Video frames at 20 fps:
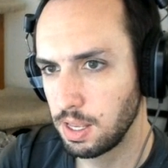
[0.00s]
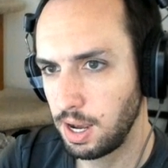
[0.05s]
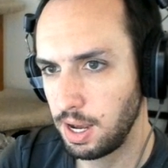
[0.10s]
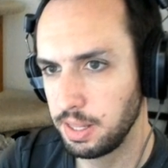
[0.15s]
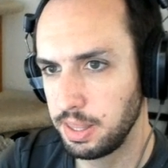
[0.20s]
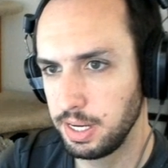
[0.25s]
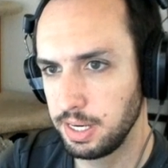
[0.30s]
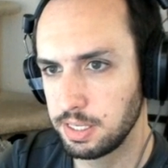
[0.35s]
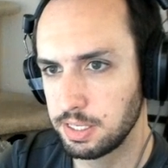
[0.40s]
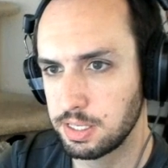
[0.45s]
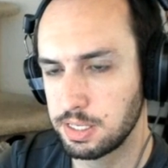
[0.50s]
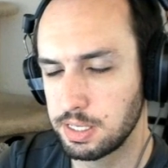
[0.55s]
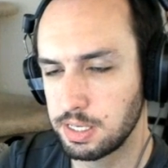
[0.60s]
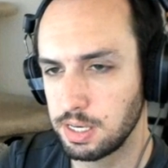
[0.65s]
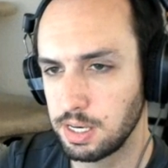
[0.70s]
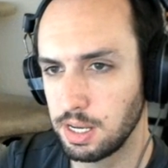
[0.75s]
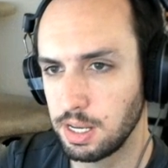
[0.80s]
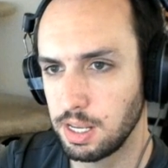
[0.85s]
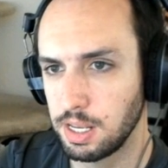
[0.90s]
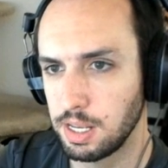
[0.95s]
I think...
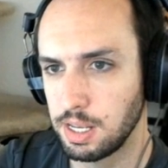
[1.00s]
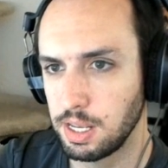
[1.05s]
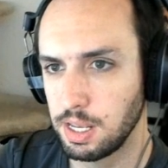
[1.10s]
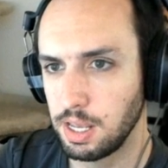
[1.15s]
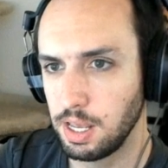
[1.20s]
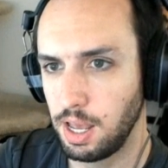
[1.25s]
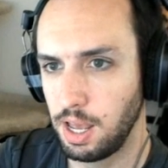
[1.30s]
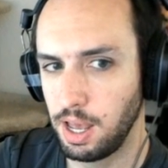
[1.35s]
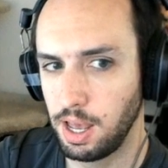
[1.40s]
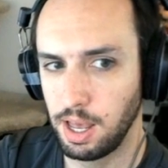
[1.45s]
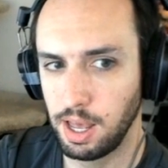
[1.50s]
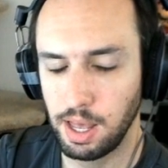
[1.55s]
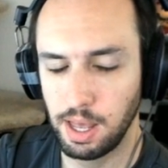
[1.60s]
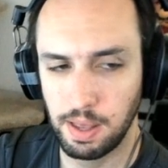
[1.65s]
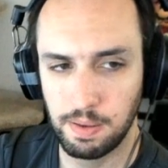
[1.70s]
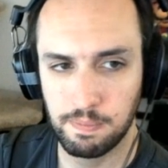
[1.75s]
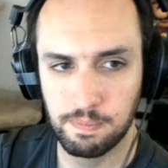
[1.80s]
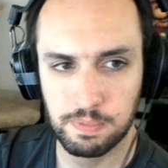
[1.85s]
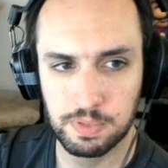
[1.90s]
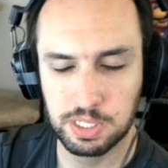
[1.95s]

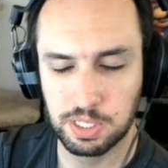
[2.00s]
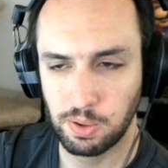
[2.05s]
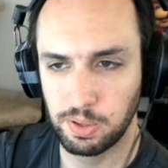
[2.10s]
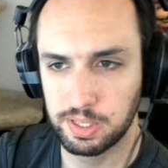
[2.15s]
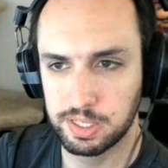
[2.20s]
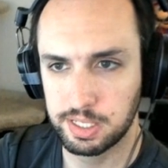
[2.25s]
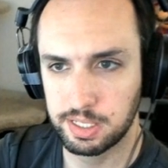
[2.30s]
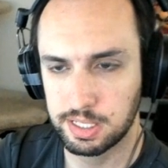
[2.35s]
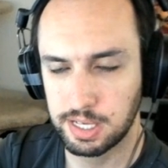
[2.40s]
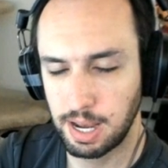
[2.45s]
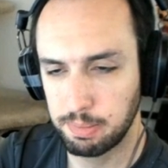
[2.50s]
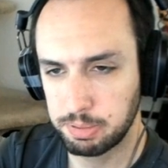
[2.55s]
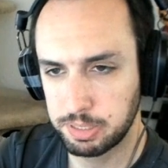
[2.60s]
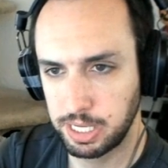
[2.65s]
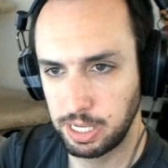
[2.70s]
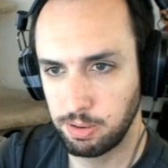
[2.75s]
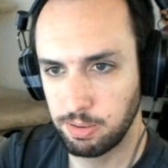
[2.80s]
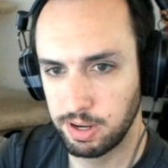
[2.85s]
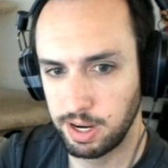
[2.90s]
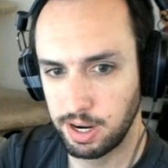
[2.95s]
Um, so, let's see. Top
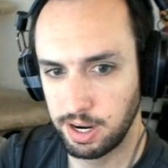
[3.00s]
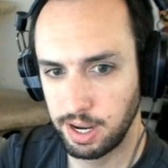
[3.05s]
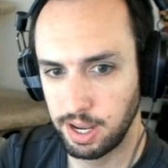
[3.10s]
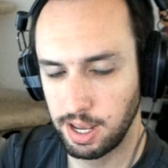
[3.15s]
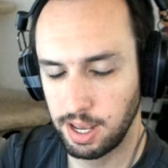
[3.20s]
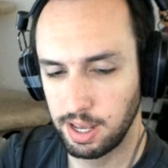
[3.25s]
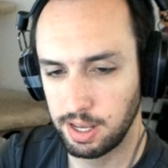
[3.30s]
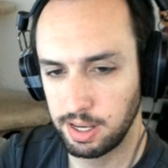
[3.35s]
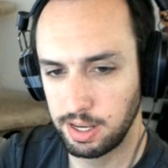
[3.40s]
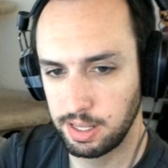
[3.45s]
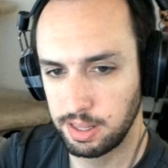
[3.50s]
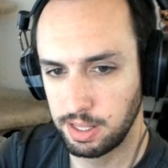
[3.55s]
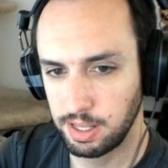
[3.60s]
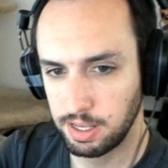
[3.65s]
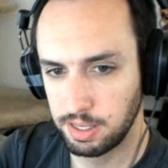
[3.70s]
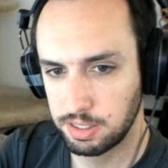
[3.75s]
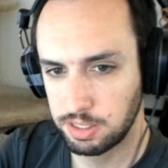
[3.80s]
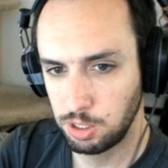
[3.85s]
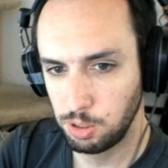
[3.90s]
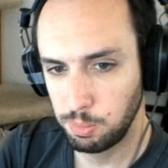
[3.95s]
Secret Area, in
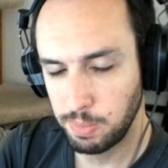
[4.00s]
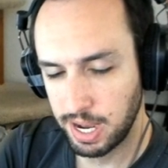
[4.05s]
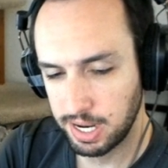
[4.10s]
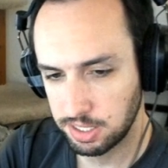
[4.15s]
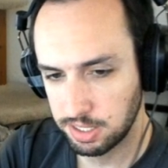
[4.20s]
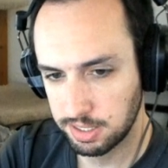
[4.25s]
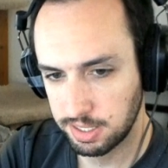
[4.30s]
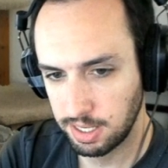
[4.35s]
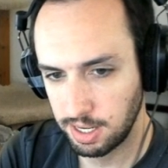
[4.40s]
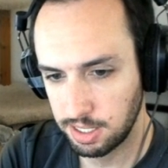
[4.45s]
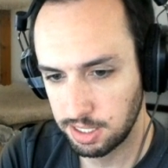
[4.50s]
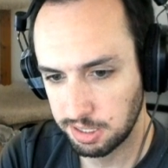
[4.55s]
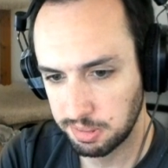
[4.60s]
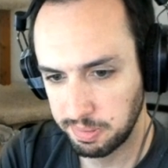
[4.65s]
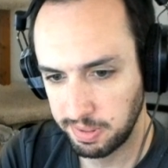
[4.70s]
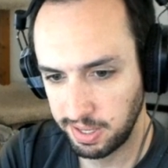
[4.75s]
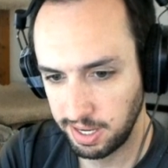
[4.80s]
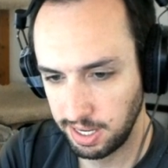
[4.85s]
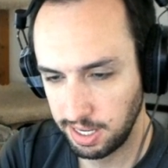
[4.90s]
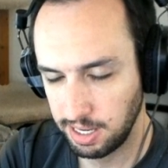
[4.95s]
the two matches that I just
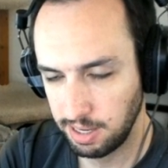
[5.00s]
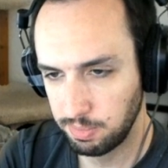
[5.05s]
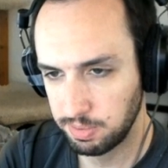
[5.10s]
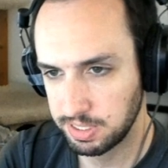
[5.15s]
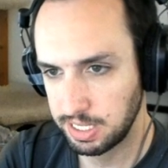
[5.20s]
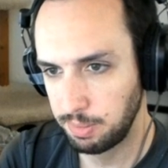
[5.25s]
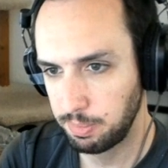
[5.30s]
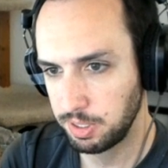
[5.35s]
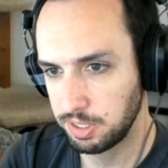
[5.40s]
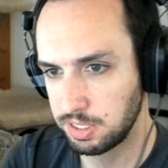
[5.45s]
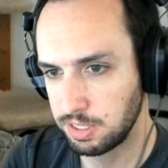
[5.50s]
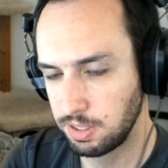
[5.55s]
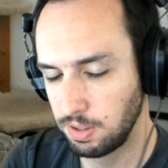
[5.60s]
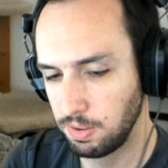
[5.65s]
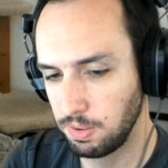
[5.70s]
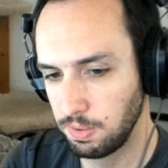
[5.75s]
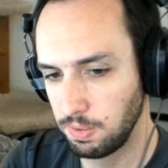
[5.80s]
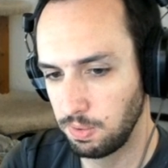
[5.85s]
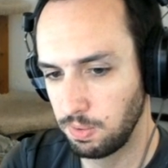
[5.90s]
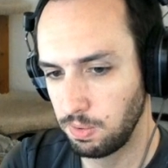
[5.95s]
played, it was able
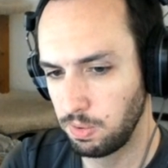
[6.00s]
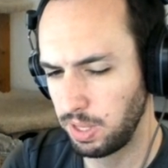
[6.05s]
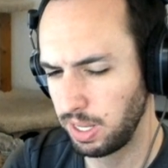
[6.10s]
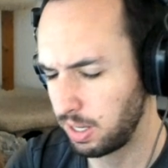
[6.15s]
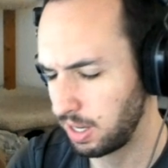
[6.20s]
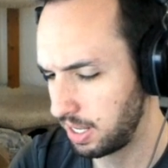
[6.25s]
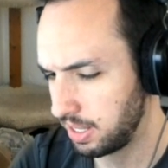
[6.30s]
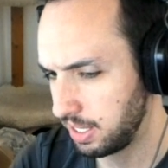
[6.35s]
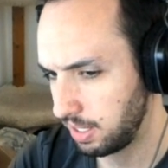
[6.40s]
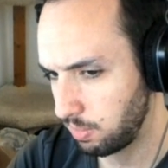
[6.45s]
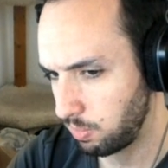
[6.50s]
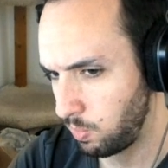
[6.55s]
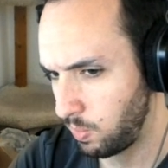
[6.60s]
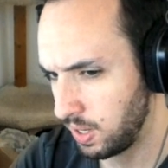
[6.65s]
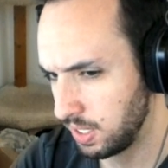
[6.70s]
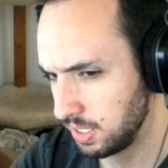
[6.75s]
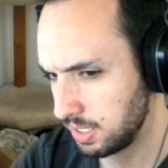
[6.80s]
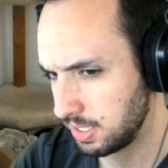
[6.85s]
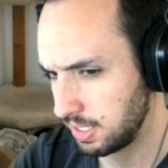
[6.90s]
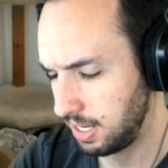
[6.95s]
to... like I think
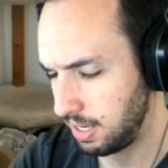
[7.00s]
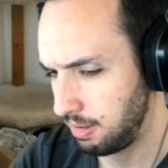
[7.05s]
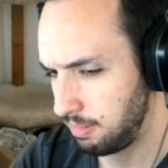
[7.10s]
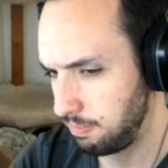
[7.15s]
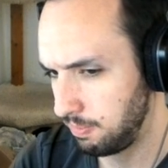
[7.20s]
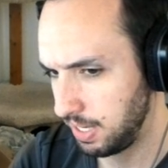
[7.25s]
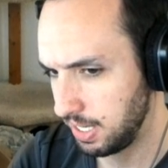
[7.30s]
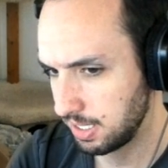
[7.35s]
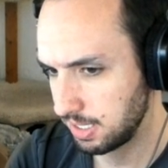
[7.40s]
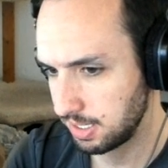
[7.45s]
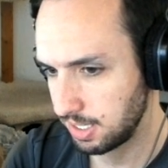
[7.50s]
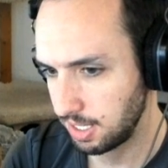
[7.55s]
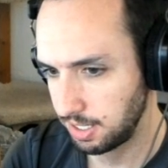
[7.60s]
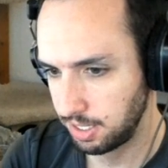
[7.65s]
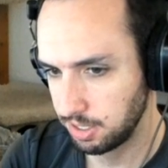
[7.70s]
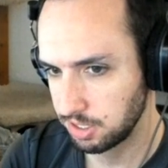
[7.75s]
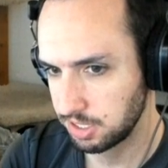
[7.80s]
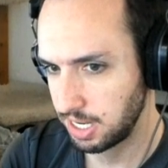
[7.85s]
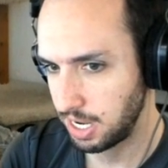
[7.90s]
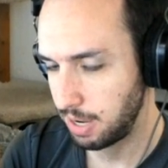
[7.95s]
once it missed, and the
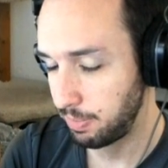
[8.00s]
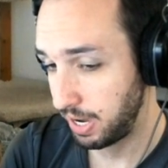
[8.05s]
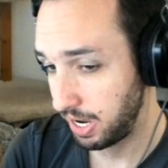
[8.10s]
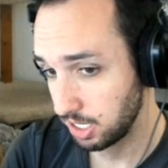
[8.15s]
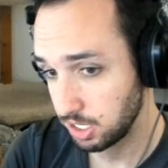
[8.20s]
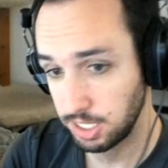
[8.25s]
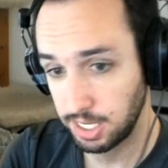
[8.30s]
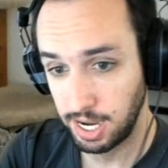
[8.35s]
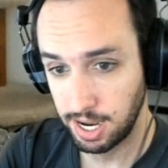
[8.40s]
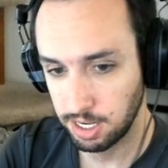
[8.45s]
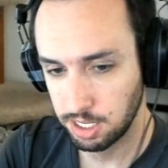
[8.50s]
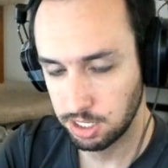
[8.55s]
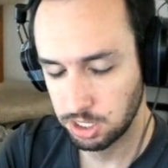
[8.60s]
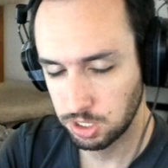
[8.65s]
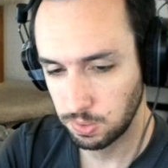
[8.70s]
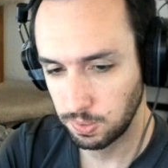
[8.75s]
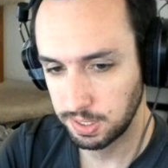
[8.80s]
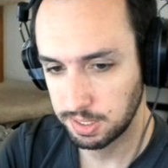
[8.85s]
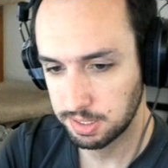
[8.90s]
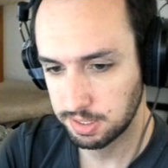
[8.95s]
other time I actually had a
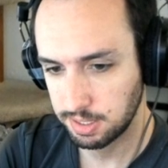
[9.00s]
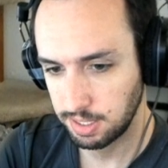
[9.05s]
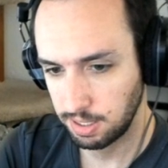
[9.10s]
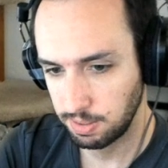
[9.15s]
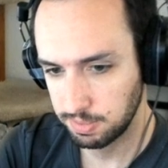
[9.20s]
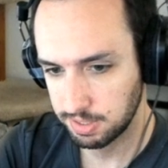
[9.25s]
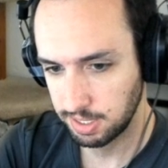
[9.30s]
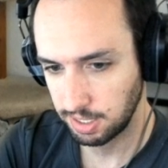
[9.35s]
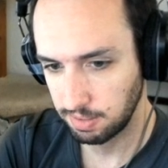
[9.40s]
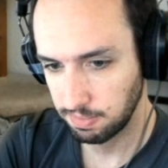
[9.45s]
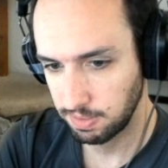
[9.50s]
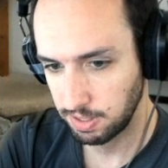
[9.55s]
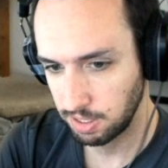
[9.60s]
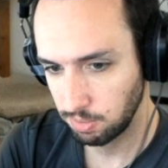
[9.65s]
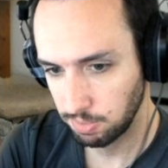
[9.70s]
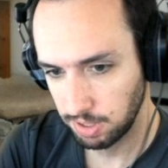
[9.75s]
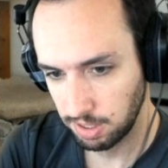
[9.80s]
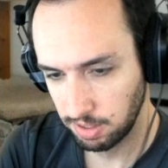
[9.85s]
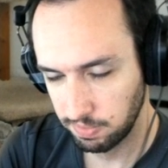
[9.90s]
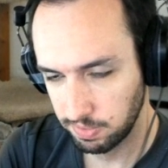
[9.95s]
choice, and it was like a very
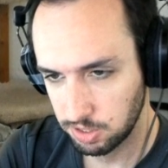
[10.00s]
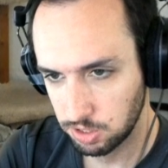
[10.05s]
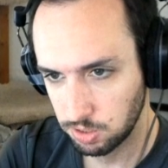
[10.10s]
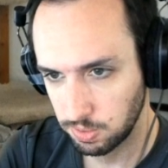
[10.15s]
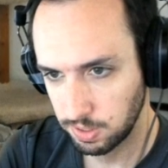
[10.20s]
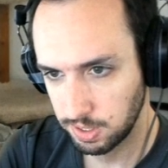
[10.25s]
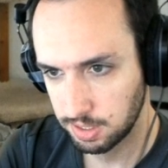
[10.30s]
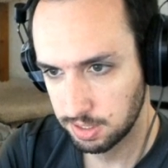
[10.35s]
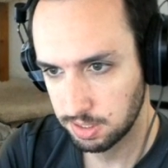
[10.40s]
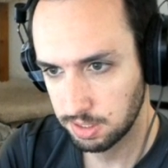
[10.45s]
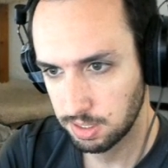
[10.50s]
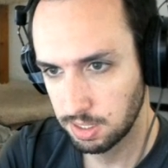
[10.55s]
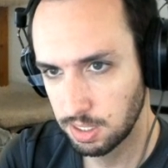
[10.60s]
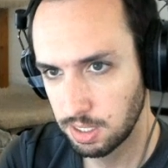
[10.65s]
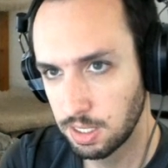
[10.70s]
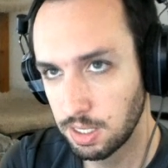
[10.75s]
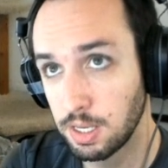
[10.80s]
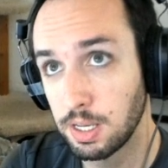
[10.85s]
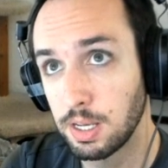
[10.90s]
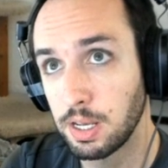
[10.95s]
relevant choice.
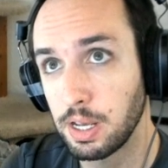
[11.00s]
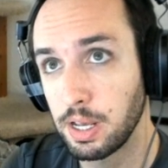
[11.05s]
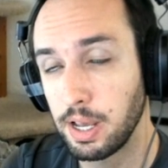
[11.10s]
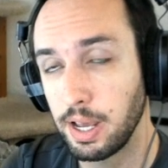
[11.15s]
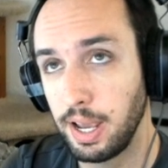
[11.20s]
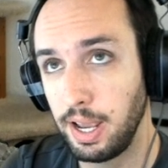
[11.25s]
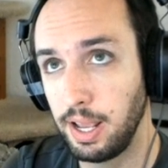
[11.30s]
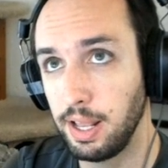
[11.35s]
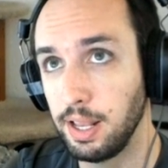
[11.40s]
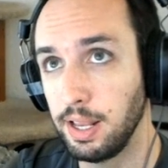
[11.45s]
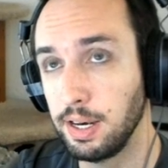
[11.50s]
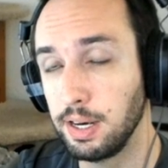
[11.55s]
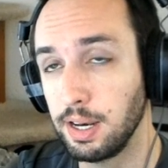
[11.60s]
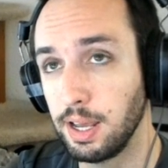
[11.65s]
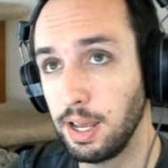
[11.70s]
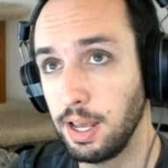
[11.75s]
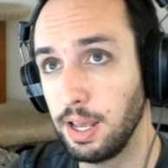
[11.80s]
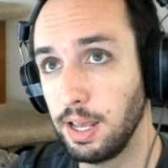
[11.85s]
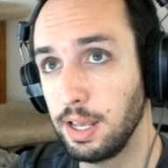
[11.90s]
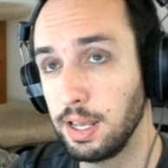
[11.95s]
And, hmm.
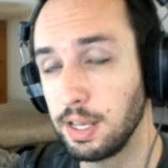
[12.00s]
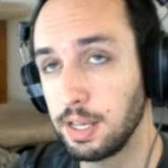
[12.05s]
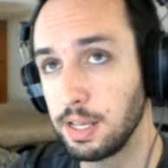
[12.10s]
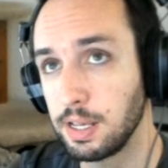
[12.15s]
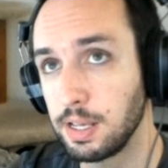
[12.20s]
uh...